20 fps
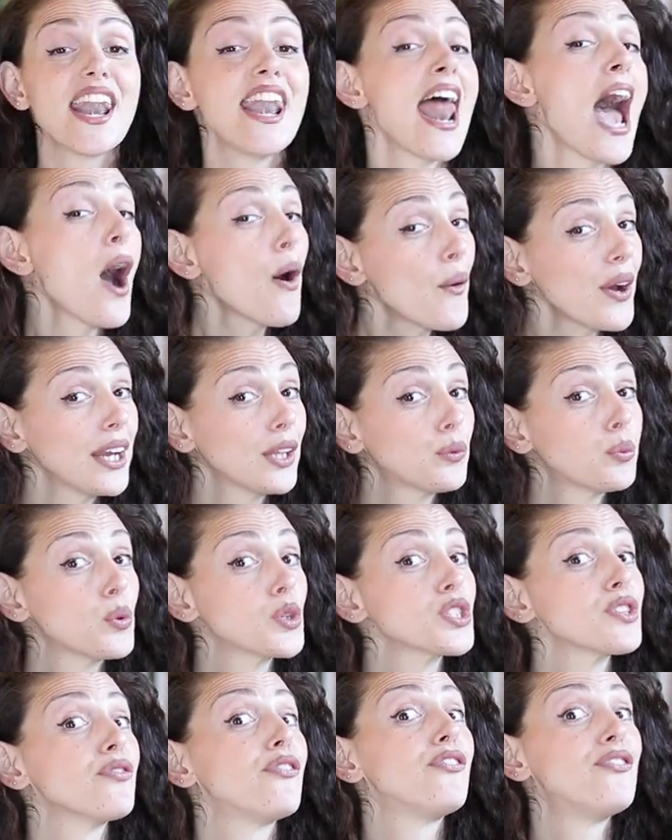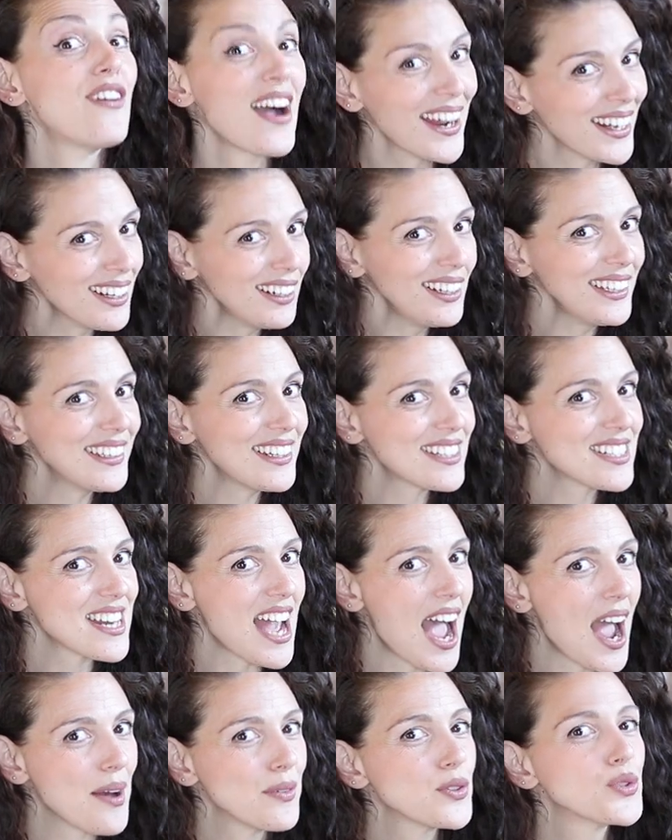Now it was finally the
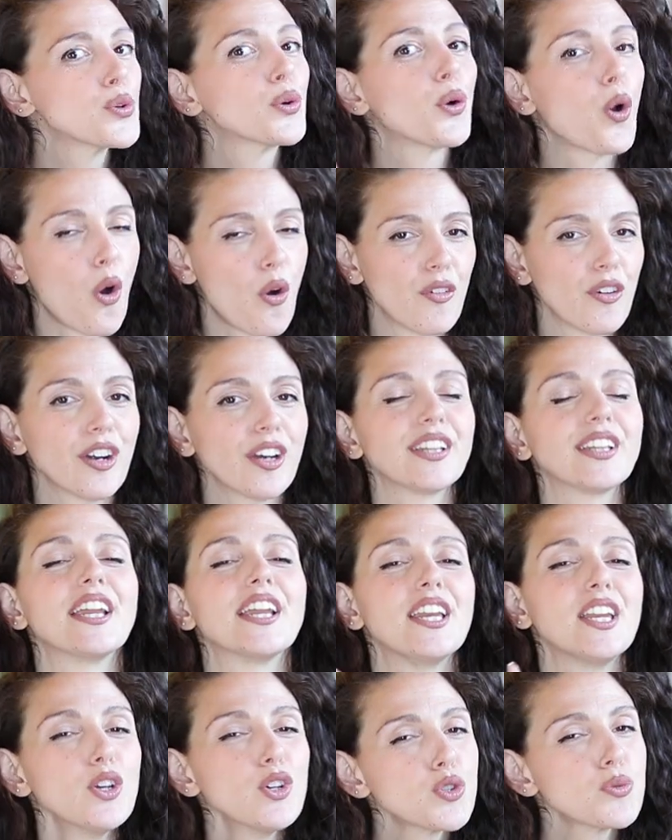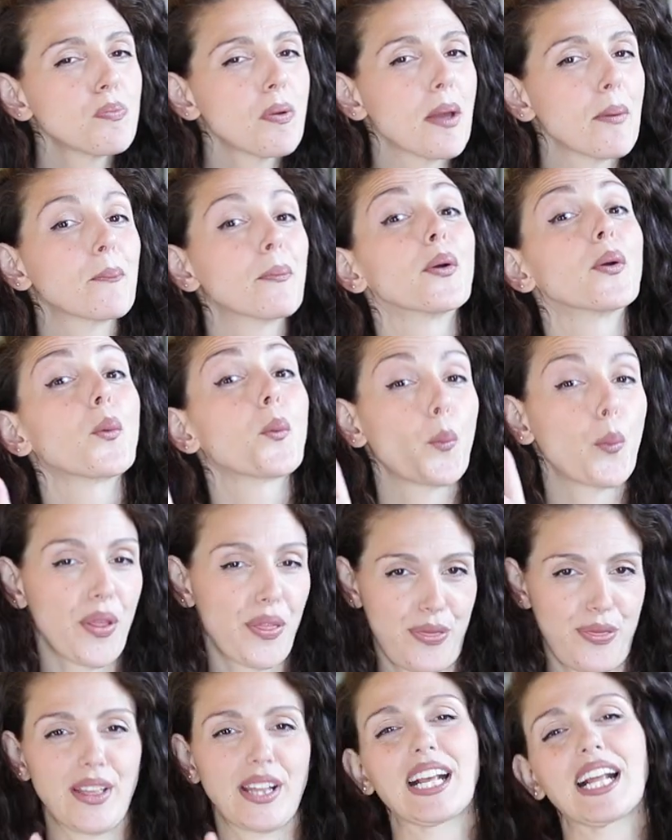time to cover the newspaper
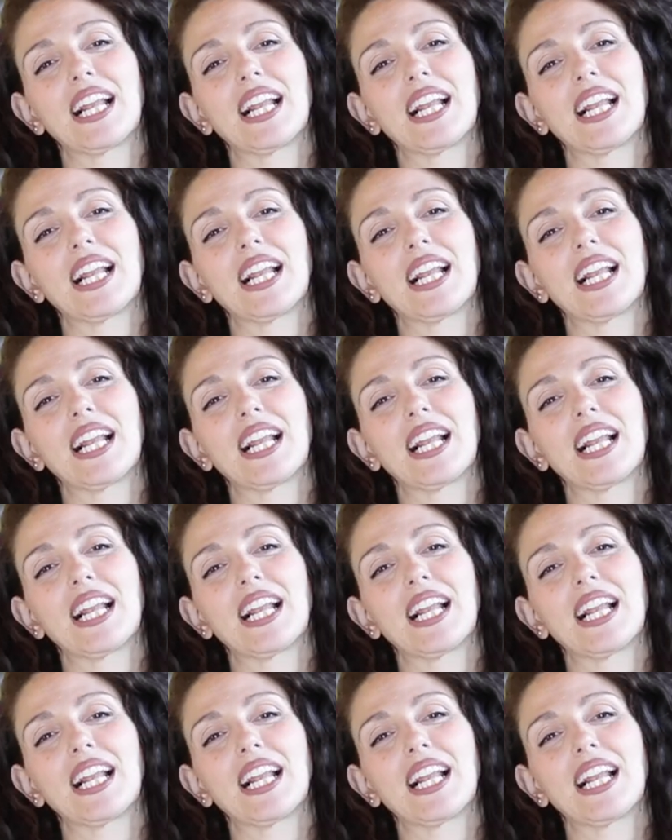with the